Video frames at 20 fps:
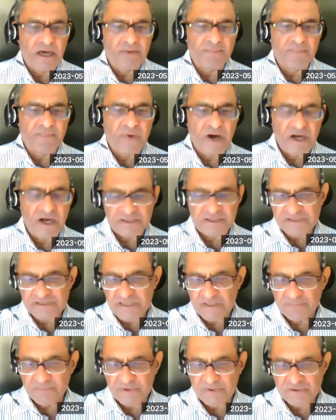
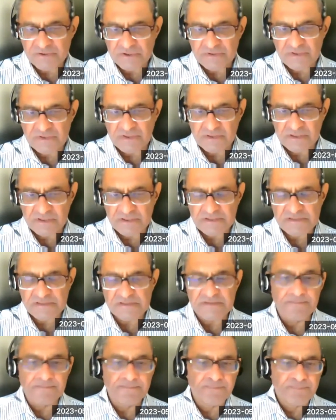marketing budget than
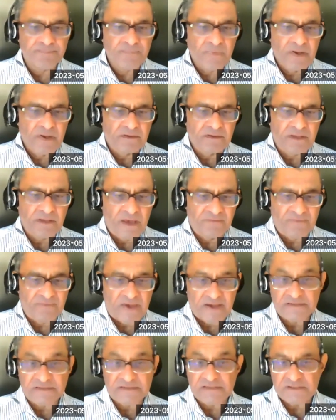us. They have
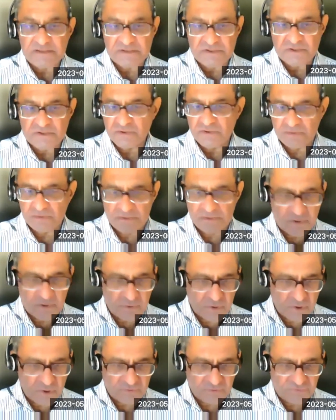access to
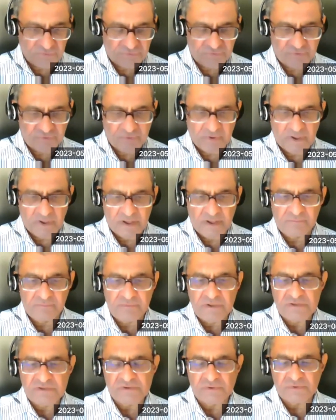low-cost
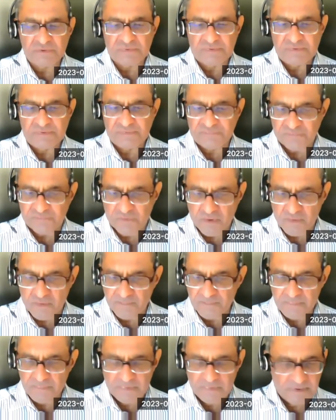resources
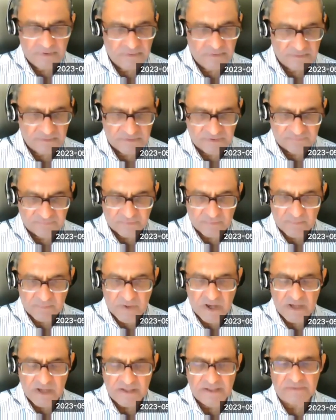from different
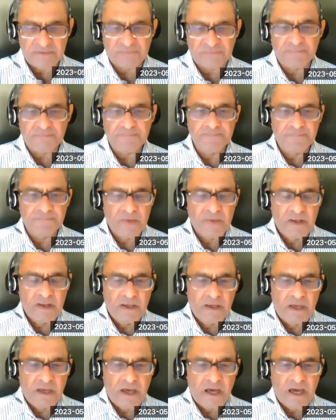markets.
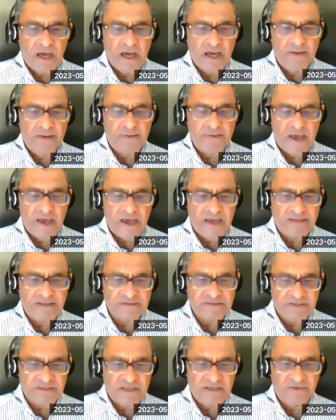And
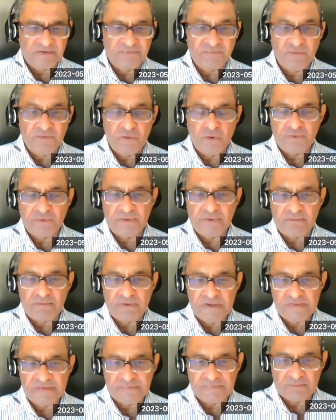therefore, there
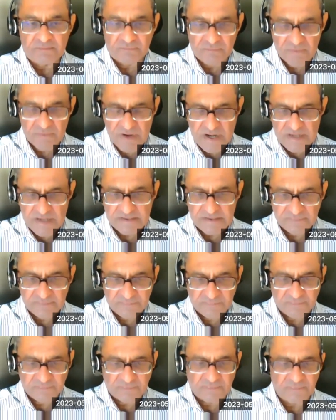is a risk
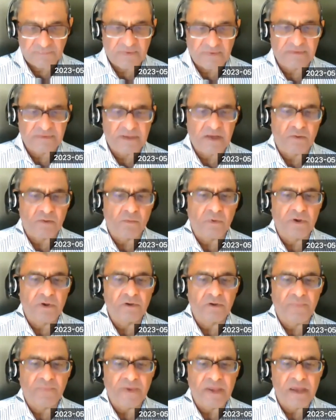that they
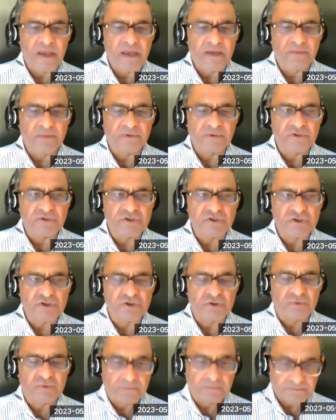will be able
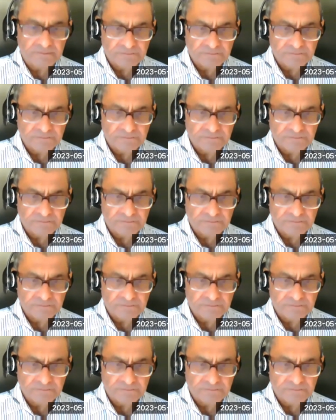to